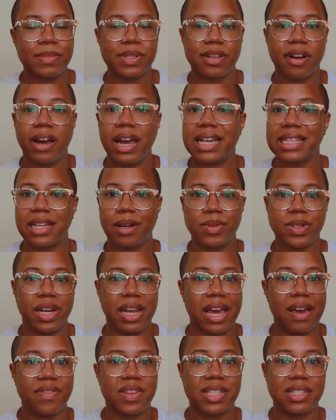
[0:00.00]
I'm sorry, I said I was
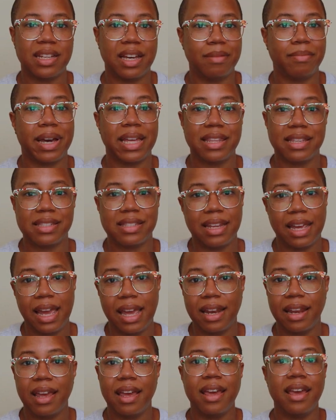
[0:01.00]
gonna have this done by this
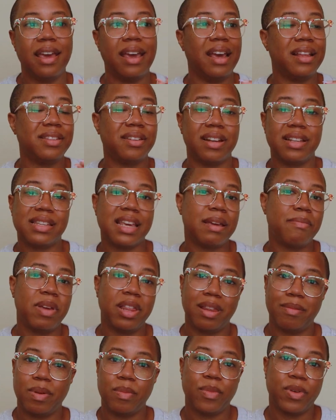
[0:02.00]
date. It's gonna take
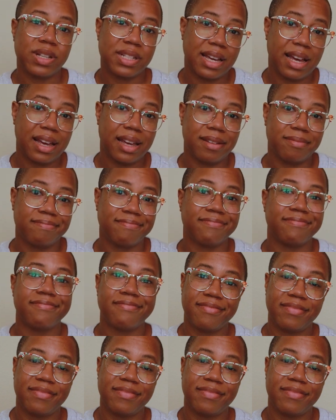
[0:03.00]
me a little bit more time.